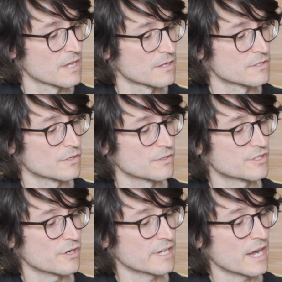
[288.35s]
So
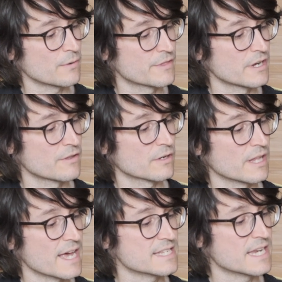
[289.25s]
starting out with another
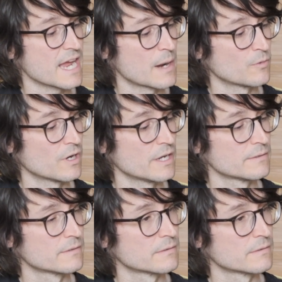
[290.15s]
classy hammer-on.